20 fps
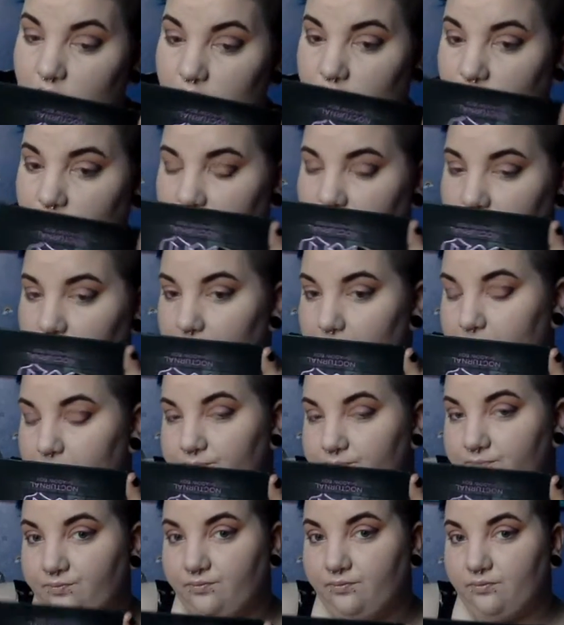Alright.
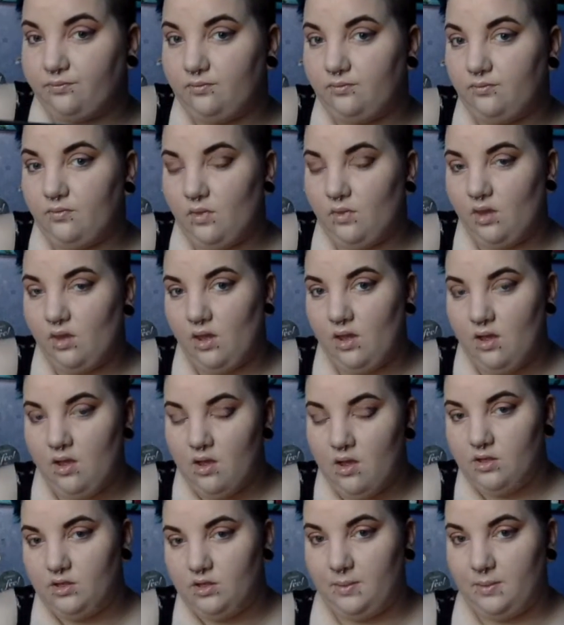
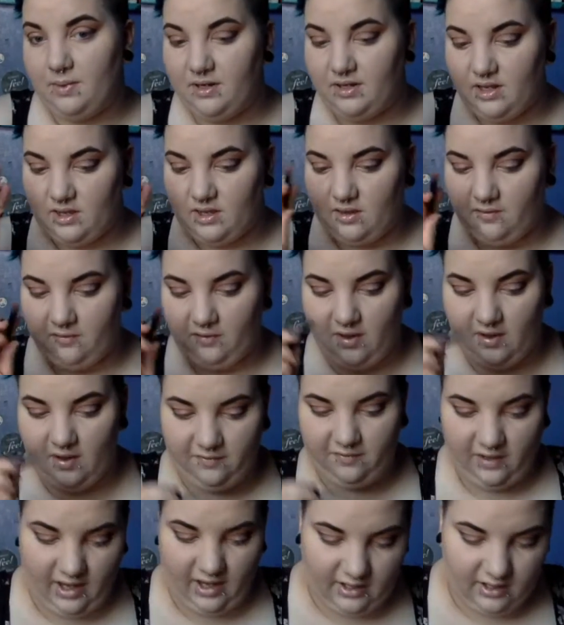So I'm going to take the
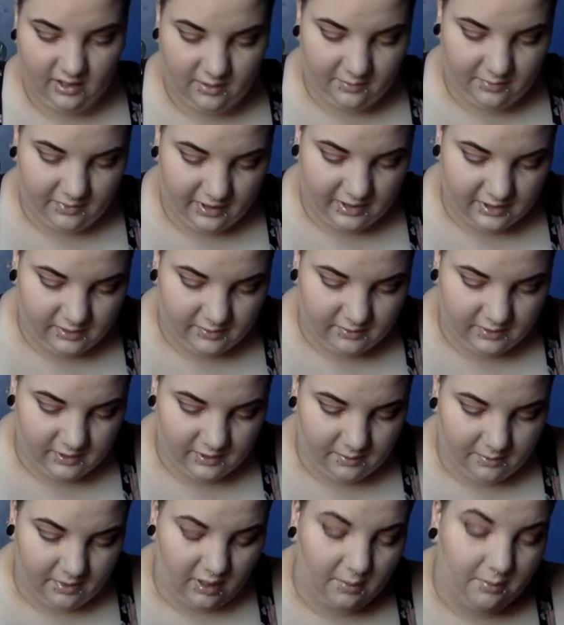fluffy end of the brush with
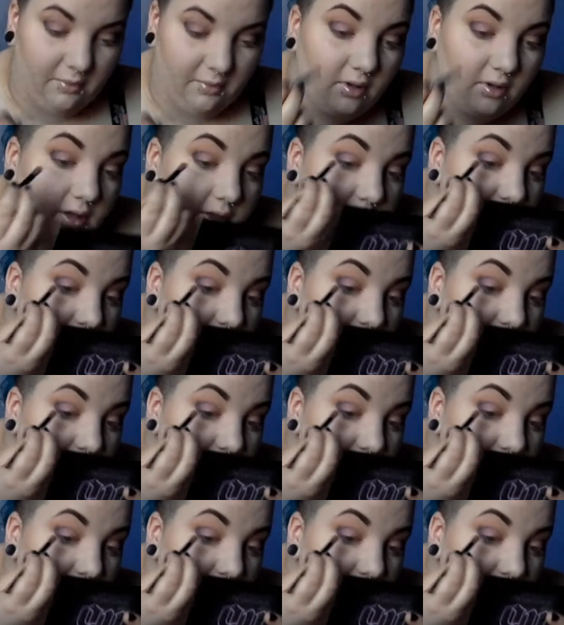the purple, I